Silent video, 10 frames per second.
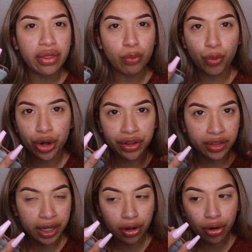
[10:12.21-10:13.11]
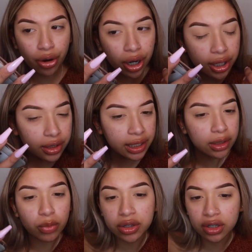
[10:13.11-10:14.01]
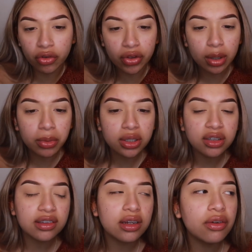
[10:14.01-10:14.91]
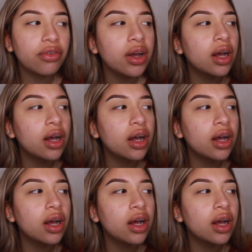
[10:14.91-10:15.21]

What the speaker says: where they are, like where they're available and stuff.